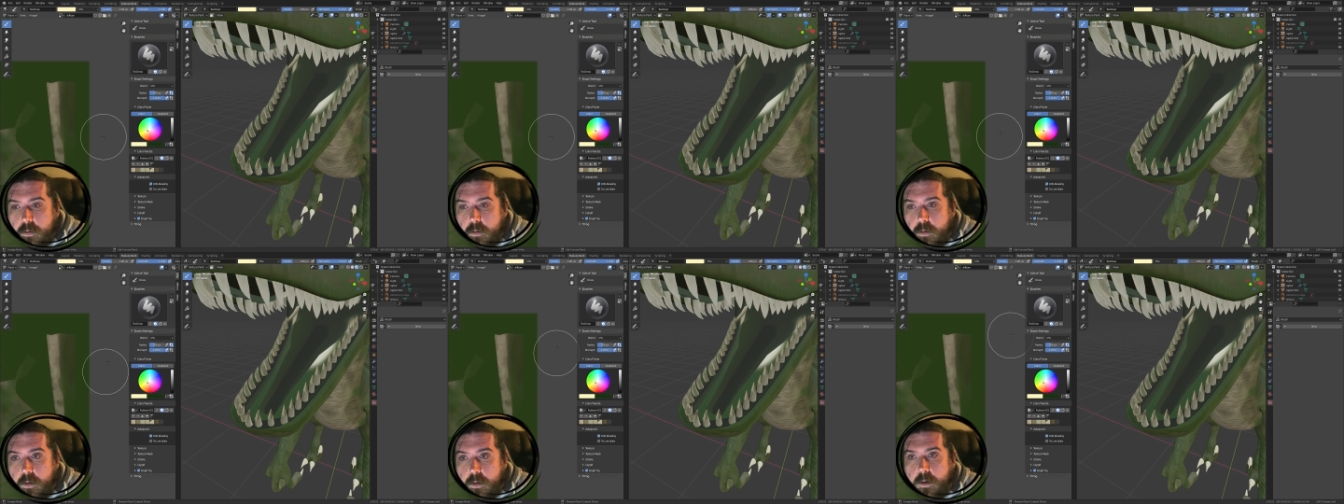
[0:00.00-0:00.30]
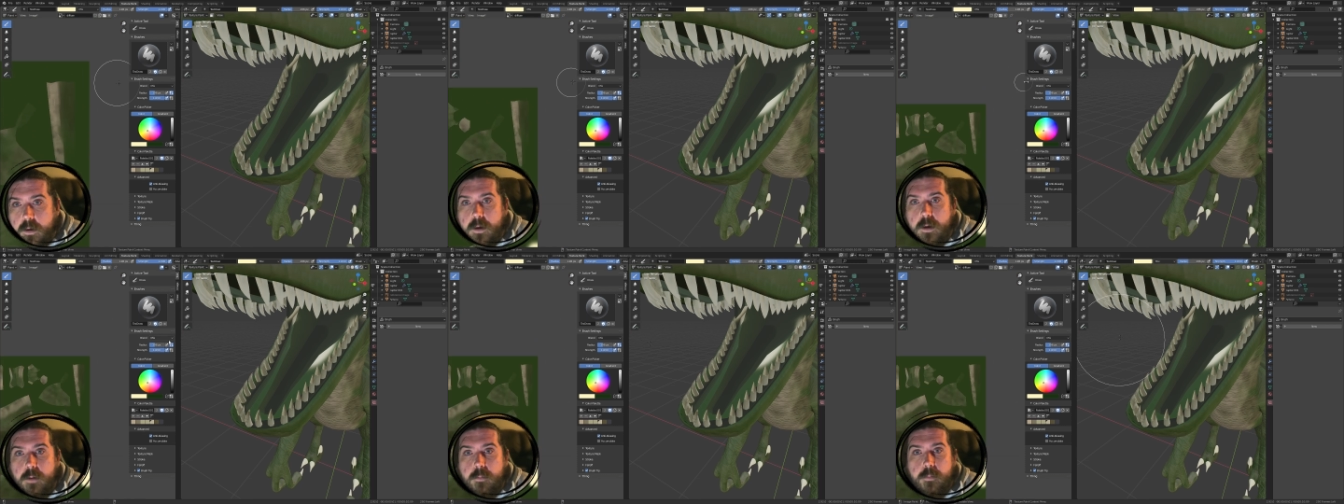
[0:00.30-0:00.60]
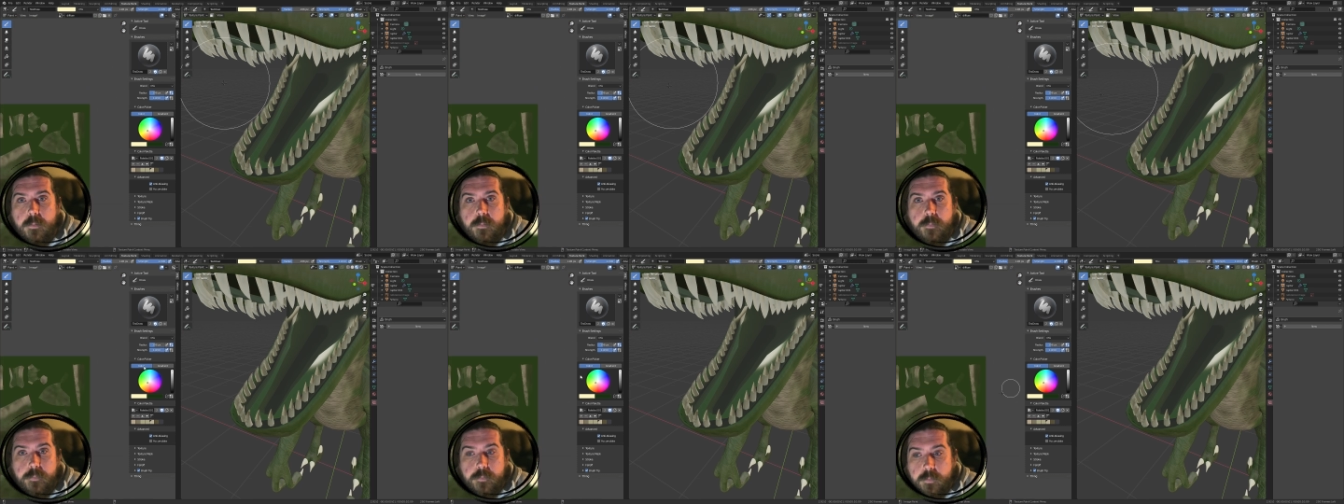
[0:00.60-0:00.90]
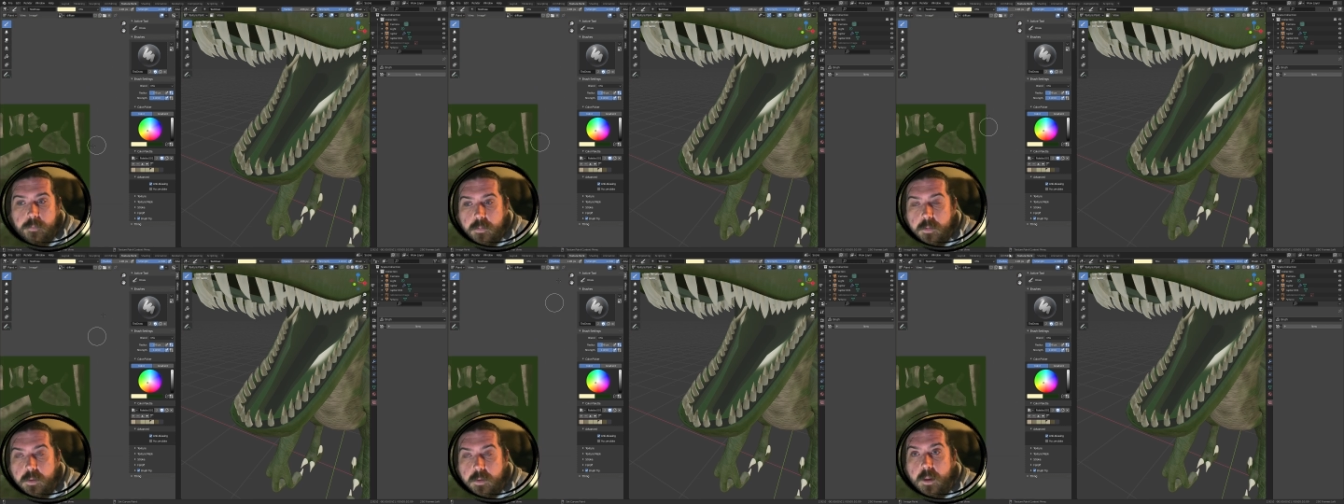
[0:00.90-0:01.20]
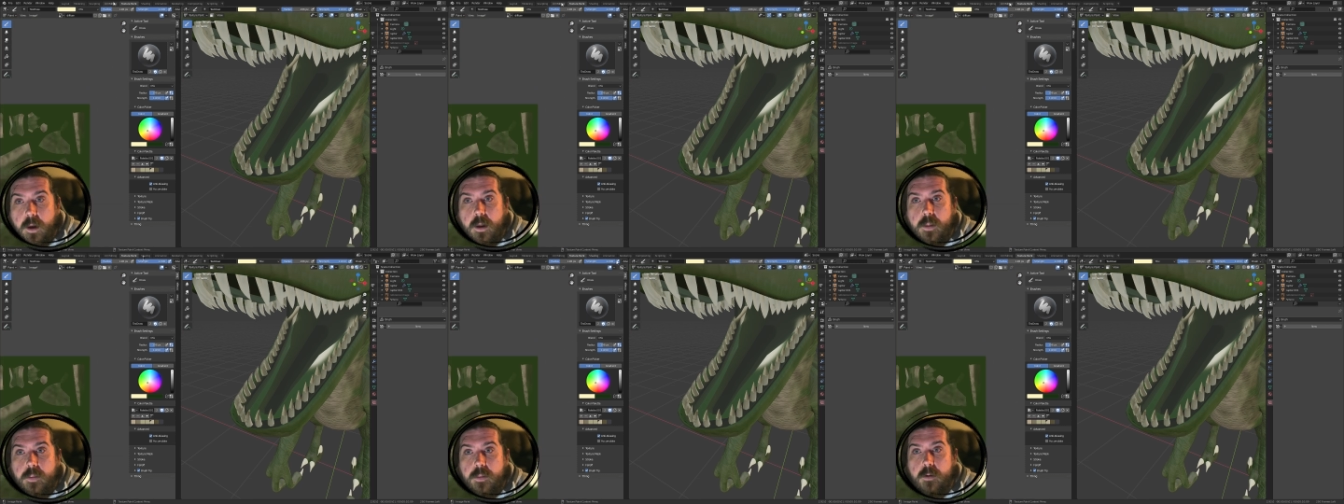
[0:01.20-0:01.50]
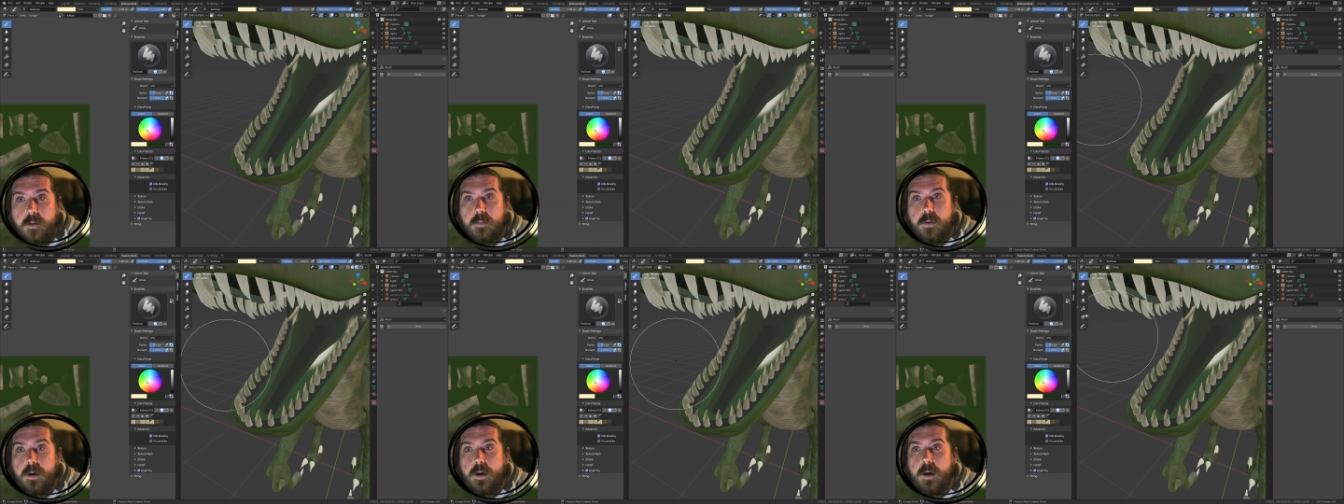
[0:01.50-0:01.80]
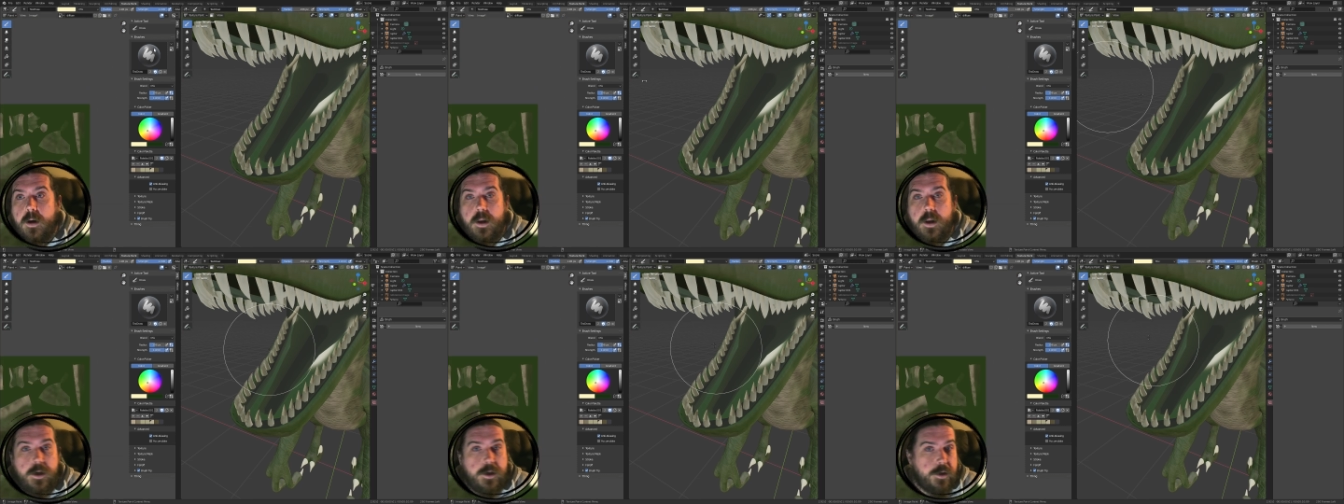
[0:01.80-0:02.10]
Now, I think we're going to
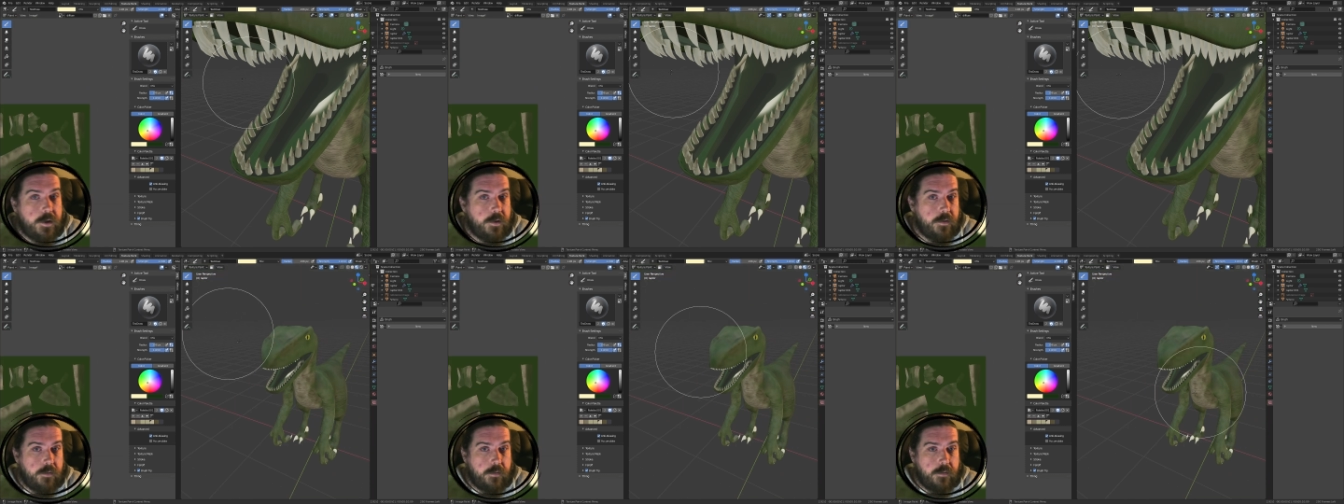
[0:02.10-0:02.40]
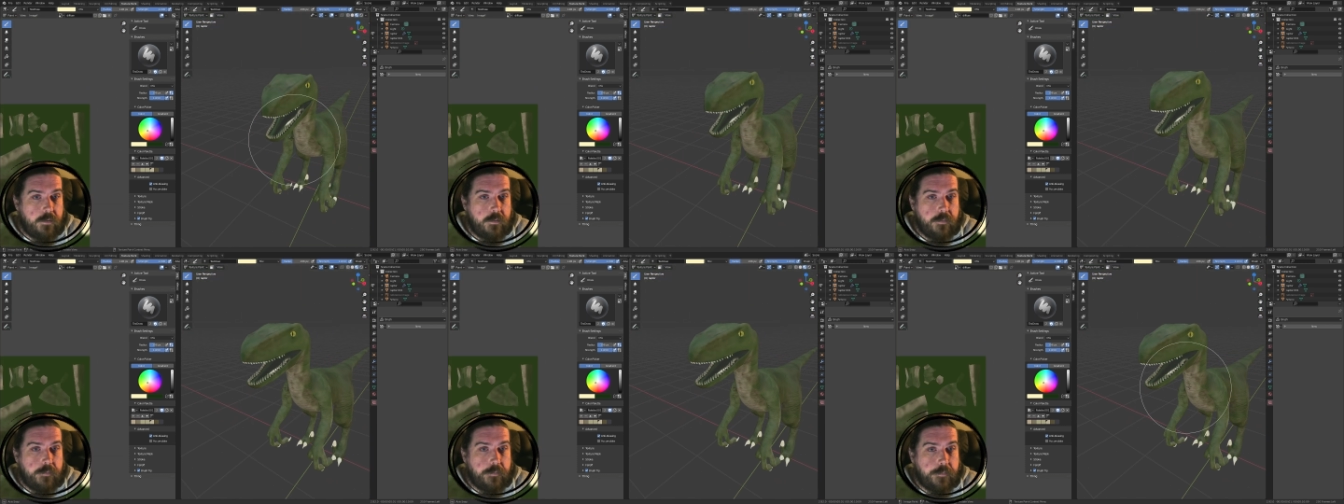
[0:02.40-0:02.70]
need to.